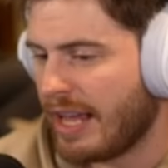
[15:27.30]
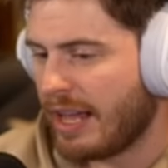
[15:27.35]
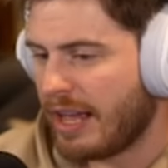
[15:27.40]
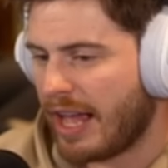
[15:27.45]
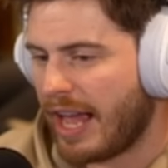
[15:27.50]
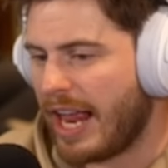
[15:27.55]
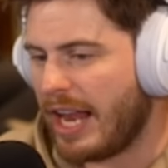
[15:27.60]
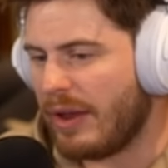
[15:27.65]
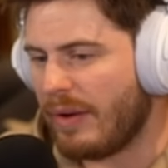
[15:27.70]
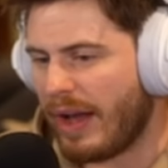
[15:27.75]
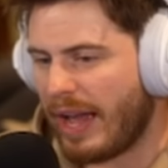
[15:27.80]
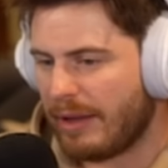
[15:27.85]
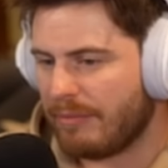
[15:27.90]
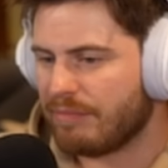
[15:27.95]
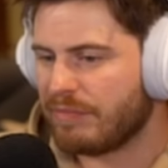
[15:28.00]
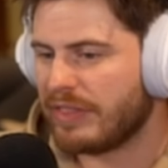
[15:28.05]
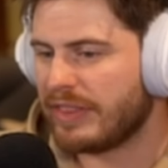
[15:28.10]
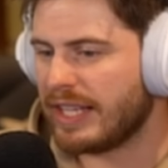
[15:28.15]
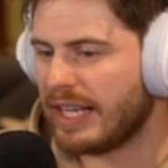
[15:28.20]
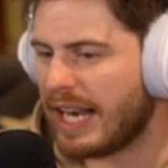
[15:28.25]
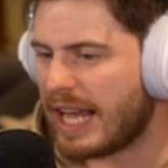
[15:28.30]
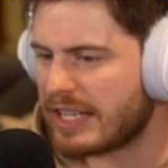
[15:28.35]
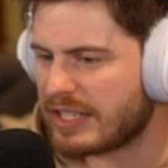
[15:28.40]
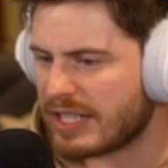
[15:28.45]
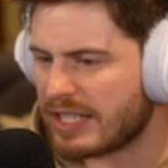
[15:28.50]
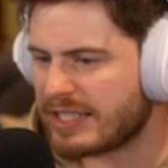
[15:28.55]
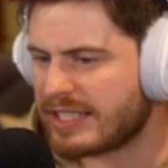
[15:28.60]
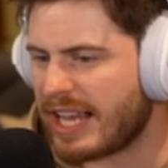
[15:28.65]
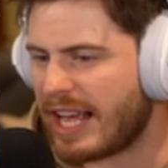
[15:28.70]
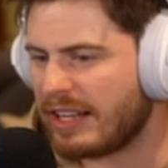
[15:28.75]
Anyway, the Legend
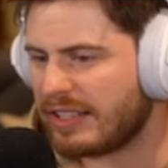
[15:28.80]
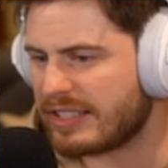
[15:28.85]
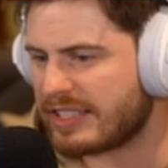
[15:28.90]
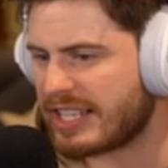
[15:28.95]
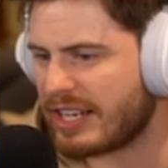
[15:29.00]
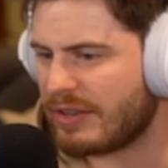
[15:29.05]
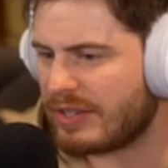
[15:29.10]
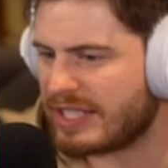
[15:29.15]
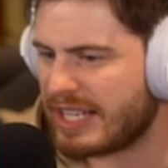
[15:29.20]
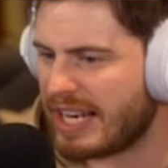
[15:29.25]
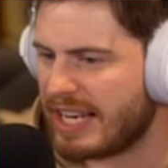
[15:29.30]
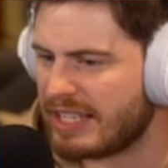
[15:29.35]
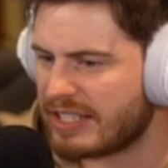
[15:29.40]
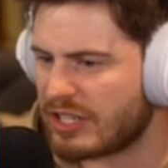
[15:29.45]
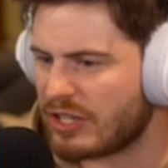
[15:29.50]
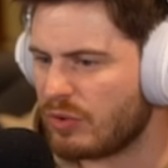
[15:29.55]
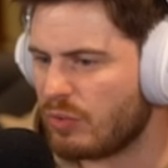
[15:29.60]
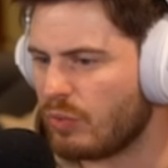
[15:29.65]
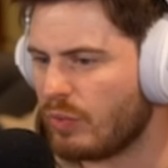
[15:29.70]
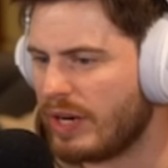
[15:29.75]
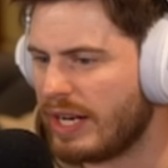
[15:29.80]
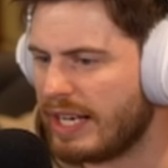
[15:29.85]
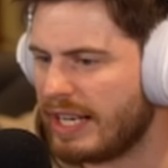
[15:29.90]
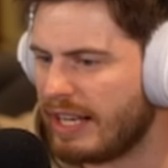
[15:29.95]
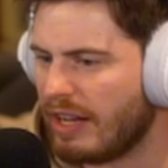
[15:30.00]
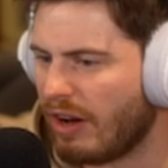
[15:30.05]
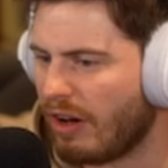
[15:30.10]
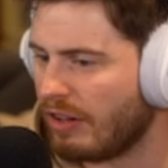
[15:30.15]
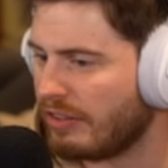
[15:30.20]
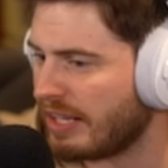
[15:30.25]
of Zelda series isn't really
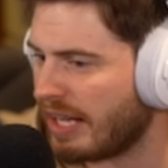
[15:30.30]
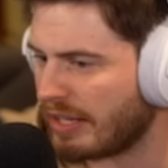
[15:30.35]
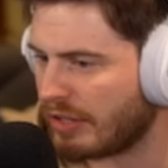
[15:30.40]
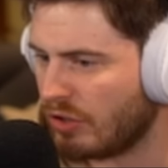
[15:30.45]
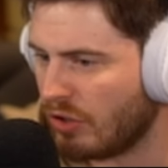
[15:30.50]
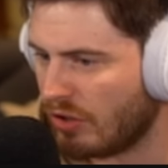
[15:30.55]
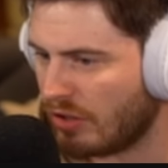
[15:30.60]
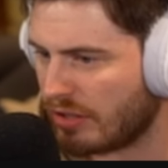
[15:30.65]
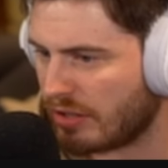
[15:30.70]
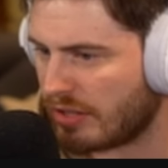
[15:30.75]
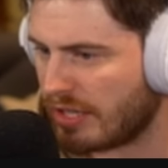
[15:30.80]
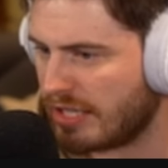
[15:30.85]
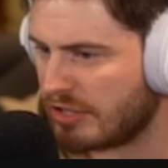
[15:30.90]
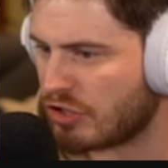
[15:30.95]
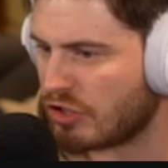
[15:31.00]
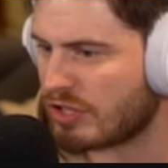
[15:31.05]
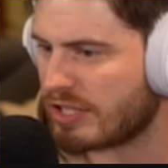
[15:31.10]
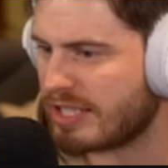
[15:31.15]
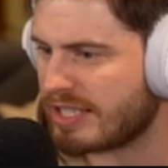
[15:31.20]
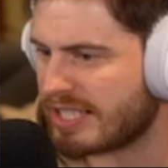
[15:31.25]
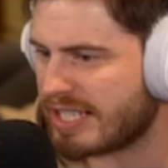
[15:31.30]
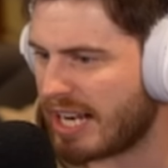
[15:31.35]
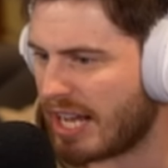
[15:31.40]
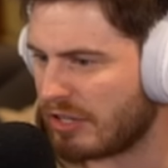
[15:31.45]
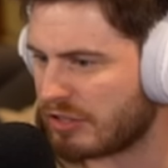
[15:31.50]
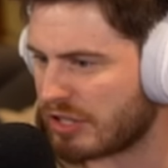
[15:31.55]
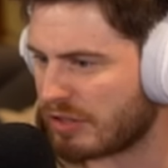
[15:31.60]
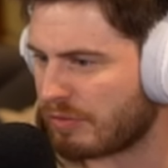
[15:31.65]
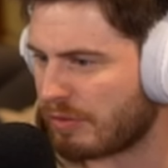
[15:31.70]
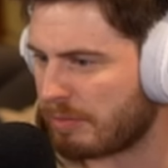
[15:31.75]
all that good. It's just
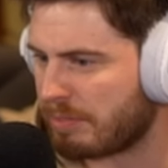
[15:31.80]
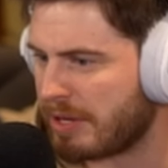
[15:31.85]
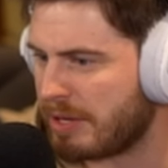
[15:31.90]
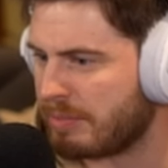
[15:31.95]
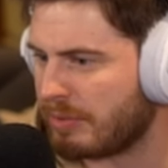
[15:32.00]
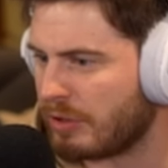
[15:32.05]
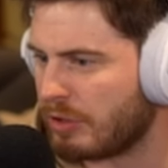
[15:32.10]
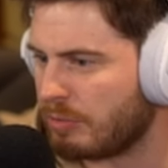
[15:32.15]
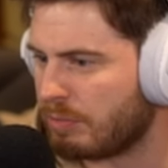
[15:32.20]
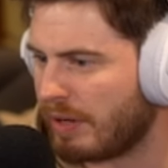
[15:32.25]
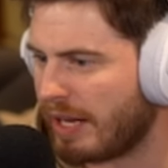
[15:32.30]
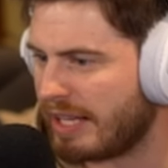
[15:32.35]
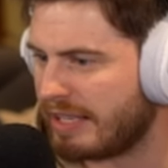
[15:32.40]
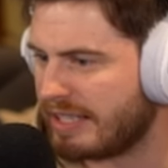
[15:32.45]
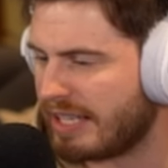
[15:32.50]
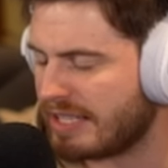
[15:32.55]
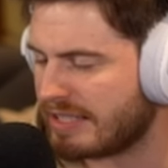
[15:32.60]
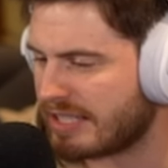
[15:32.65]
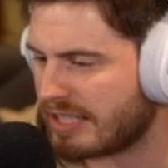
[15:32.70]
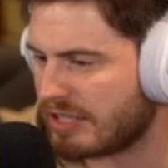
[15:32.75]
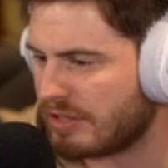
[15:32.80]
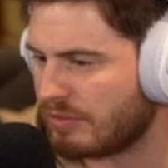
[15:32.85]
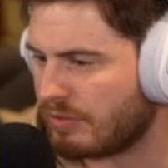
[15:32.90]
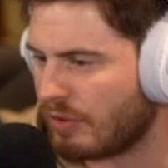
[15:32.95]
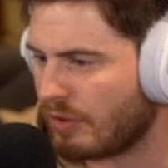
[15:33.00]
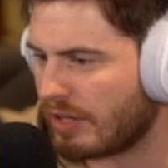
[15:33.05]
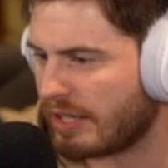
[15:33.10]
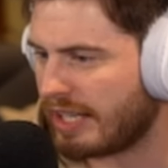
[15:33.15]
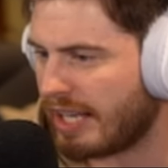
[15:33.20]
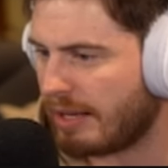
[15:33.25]
nostalgic for people who played the
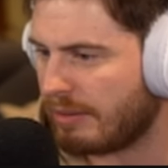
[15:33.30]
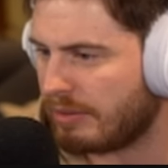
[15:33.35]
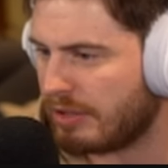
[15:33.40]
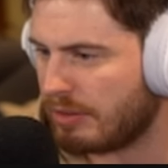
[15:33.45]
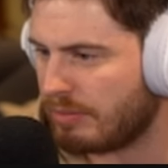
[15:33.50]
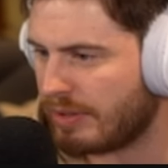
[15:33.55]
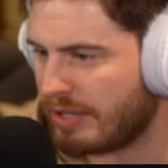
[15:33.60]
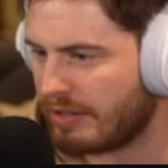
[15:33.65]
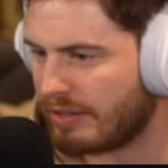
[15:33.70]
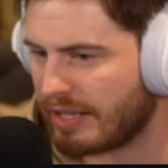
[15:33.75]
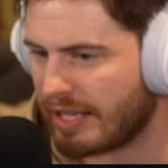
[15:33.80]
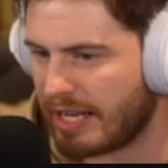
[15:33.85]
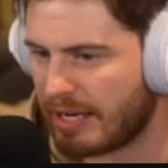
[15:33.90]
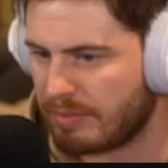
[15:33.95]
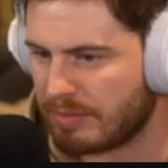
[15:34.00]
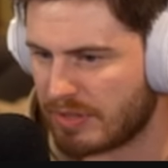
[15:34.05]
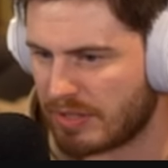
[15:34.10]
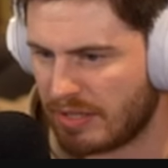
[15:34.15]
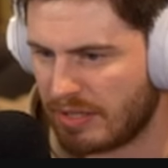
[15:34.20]
N64 and GameCube era games.